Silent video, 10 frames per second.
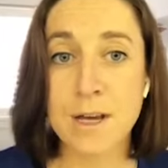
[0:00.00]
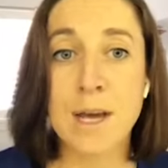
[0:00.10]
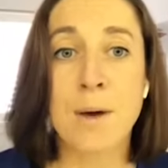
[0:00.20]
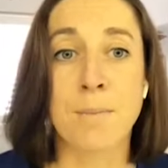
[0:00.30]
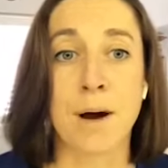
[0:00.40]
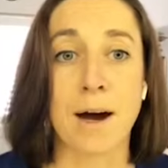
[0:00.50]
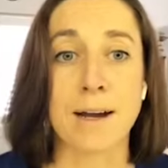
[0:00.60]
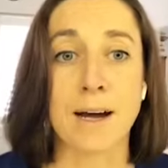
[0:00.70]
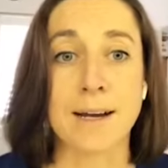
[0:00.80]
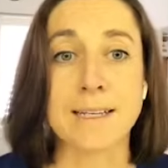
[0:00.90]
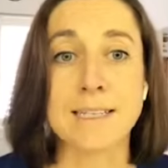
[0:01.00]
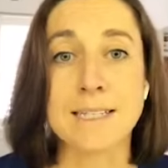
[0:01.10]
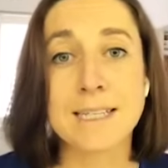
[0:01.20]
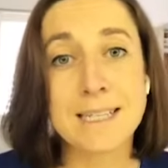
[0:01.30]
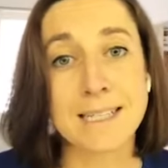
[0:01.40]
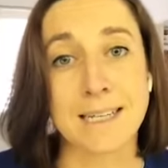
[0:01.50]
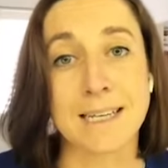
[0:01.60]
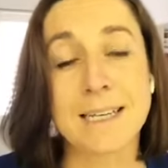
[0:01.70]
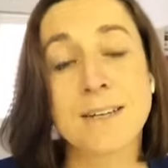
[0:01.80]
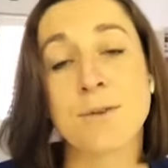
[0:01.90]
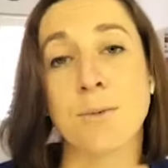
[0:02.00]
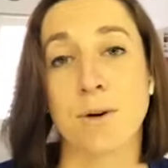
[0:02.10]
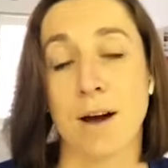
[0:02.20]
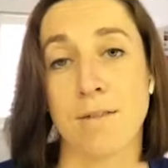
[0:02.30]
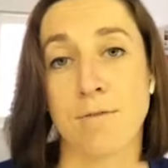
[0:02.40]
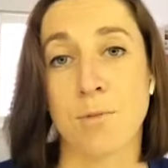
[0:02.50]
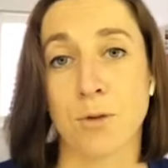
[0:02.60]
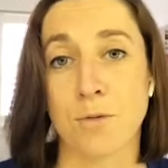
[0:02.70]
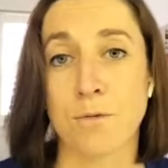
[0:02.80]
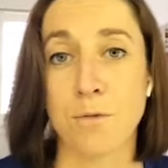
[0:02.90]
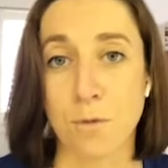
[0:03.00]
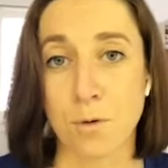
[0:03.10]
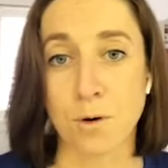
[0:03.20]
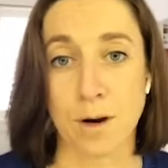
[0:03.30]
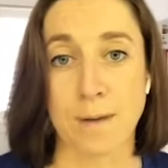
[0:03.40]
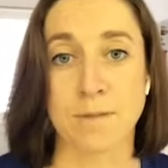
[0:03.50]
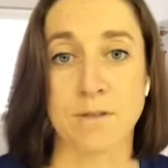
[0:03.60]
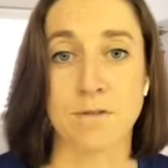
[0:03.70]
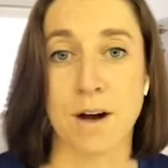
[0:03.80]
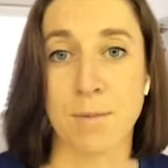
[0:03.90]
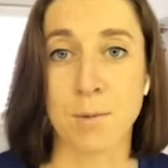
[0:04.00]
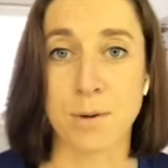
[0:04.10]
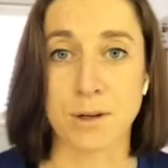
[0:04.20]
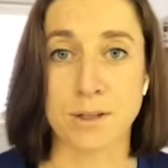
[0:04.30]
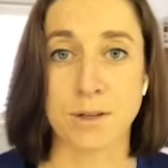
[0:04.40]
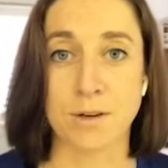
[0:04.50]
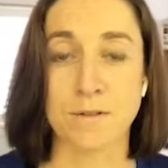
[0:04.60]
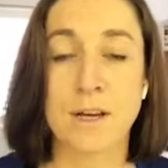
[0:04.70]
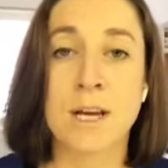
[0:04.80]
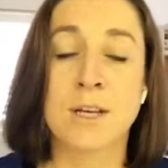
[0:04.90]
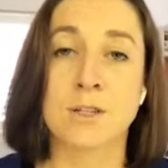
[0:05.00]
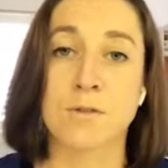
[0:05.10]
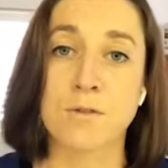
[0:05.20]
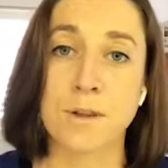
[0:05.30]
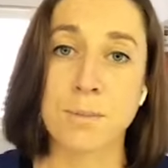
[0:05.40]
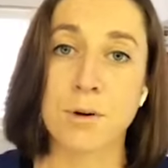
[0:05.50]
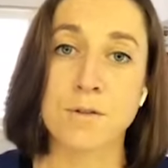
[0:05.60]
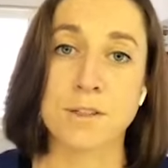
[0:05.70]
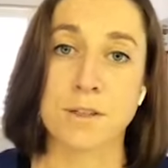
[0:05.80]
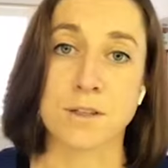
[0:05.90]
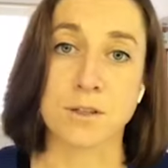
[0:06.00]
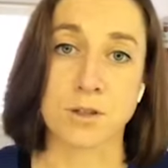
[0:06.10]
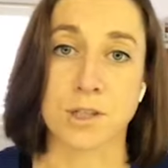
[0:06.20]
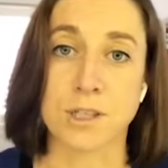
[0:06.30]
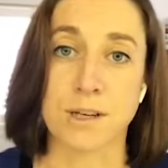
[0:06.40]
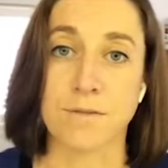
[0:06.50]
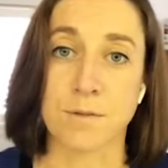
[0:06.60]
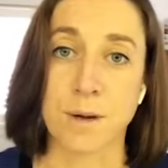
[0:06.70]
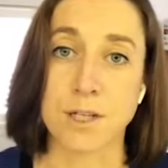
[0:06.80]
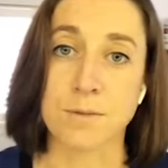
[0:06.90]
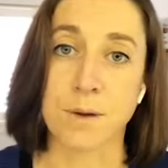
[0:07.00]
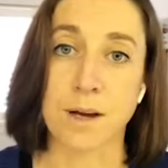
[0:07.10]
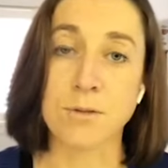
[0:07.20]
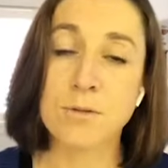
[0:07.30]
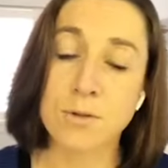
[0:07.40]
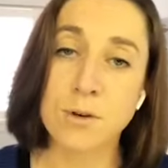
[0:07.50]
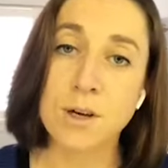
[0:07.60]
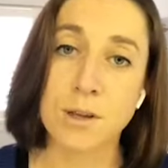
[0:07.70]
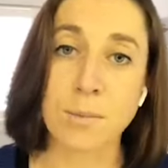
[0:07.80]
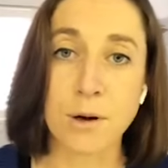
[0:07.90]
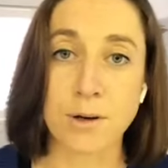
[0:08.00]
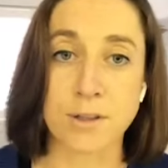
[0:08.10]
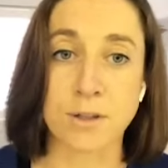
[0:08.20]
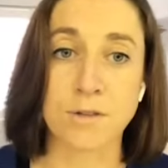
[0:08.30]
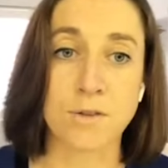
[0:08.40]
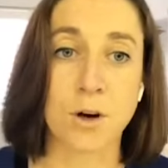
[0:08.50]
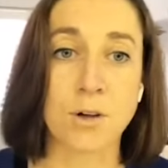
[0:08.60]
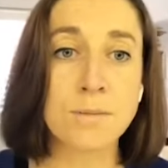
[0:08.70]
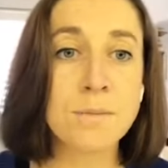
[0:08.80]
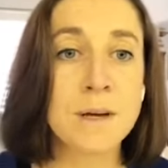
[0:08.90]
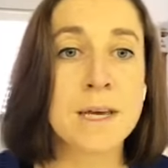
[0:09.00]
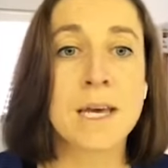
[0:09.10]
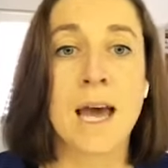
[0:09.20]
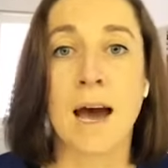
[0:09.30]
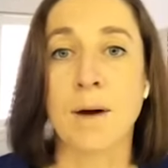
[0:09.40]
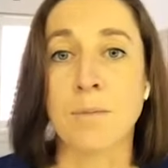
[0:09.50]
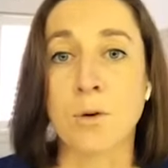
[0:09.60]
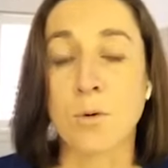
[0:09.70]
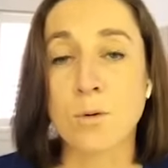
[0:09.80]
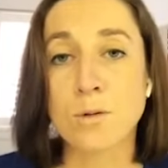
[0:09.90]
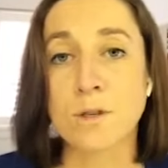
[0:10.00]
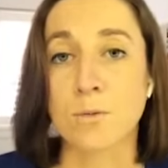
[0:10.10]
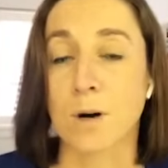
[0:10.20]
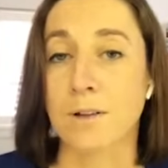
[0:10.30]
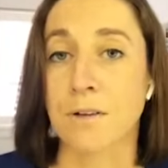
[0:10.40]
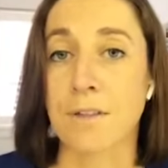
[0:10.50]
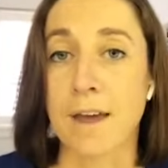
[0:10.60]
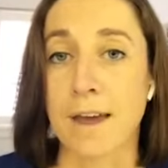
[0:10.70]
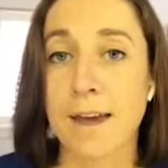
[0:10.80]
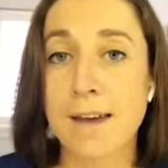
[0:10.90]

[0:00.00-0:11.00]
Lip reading: but ideally will have more than 4 grams of fibre per serve. So flip over to the nutrition information panel, look at the per serve column. You also, while you're there,